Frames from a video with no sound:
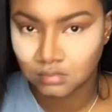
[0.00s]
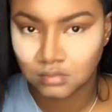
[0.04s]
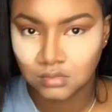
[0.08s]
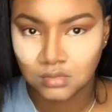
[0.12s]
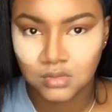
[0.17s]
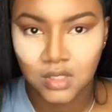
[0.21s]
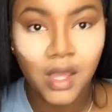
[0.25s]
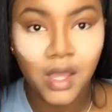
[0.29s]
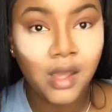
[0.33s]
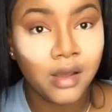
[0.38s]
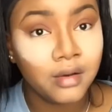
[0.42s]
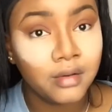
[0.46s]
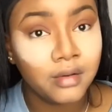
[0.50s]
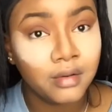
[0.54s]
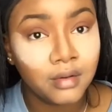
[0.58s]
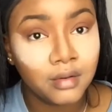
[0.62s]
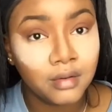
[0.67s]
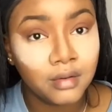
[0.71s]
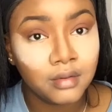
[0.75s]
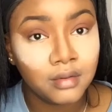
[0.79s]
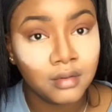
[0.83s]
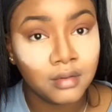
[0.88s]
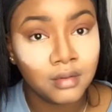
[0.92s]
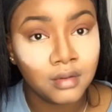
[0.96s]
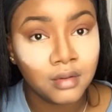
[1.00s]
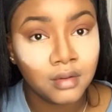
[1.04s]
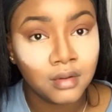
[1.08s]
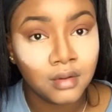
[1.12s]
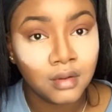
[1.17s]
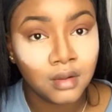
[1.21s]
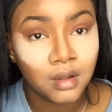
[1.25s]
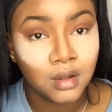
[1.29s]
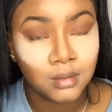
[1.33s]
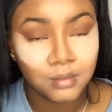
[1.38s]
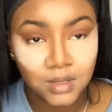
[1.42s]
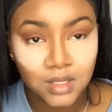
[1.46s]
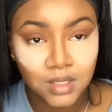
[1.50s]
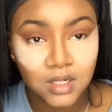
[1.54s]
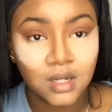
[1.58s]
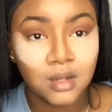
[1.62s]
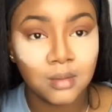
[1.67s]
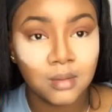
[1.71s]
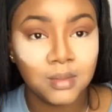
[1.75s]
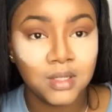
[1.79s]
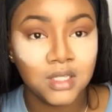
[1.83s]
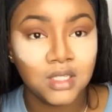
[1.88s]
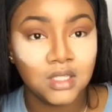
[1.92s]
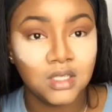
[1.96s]
Yeah. I'm going to
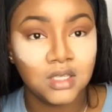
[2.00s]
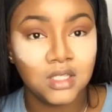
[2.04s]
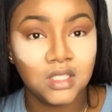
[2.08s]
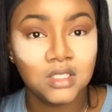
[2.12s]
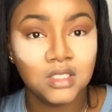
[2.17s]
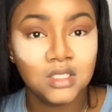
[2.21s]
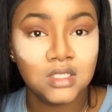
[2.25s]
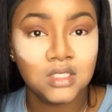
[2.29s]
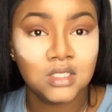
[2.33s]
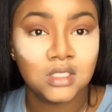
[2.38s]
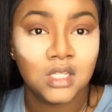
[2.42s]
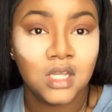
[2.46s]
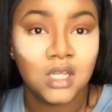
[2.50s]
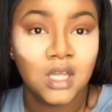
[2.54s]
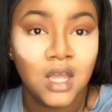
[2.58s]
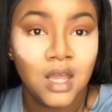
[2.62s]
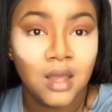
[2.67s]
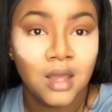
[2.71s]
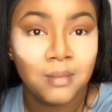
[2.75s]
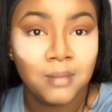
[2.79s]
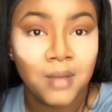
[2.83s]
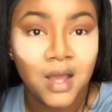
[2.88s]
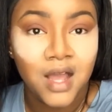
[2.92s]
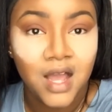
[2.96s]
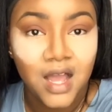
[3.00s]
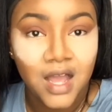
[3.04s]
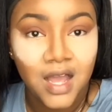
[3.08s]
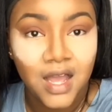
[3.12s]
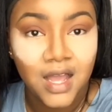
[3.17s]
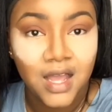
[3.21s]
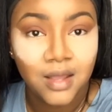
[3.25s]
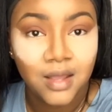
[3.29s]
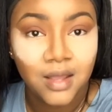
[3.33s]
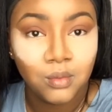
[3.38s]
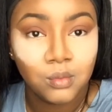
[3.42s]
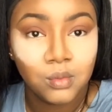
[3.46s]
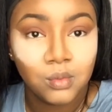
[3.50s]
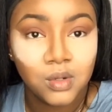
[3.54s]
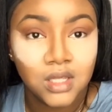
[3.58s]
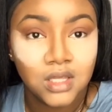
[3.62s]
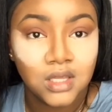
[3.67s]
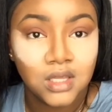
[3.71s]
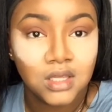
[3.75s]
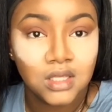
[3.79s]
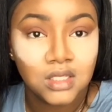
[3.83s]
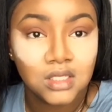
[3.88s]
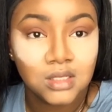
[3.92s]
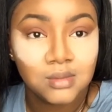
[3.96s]
complete my eye with
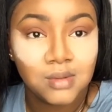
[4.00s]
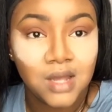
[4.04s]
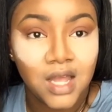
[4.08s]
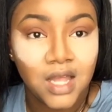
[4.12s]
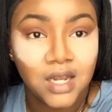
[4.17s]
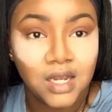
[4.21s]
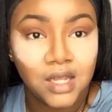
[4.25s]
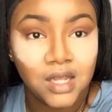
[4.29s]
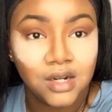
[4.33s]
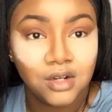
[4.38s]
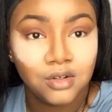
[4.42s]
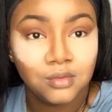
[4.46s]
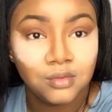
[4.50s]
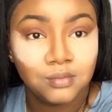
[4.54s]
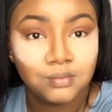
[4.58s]
some eyeliner.